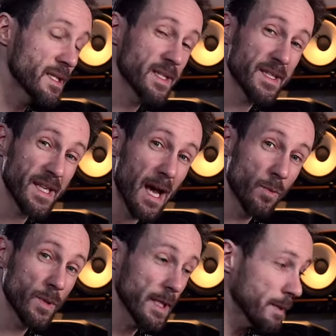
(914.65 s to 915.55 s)

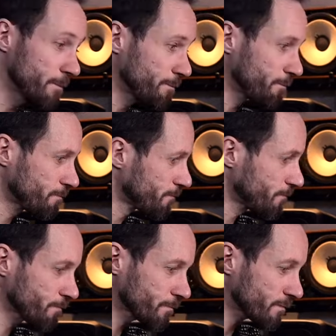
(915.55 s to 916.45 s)
sounding
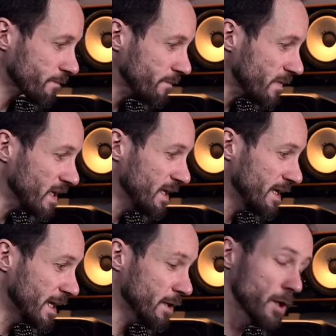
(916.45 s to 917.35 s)

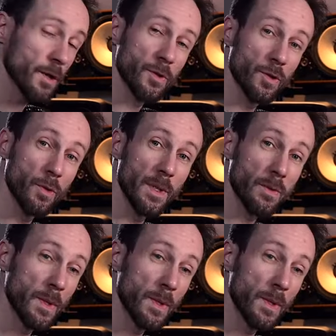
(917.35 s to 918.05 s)
and I can't do it